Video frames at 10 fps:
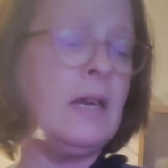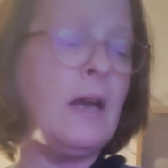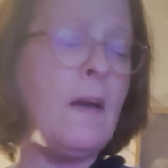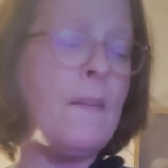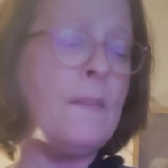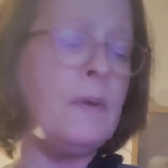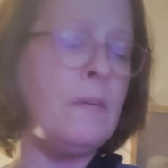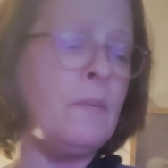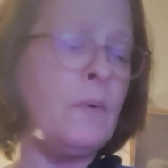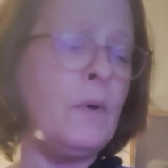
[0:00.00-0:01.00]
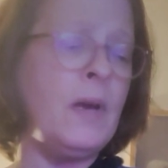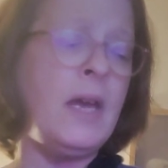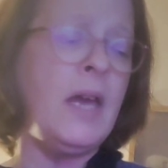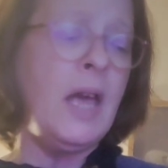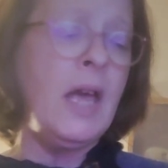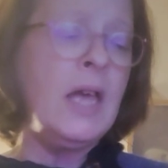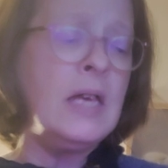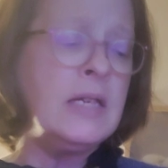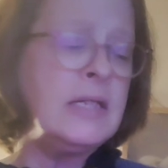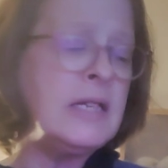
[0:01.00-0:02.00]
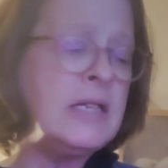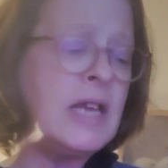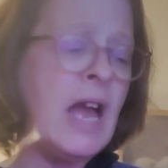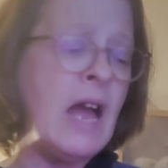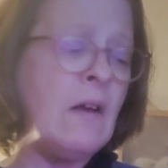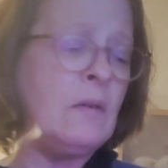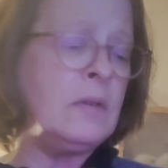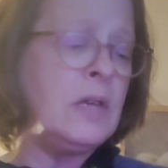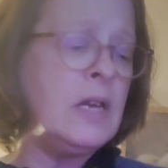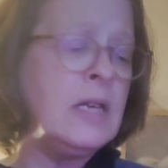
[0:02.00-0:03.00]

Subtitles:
Come, boy, sit down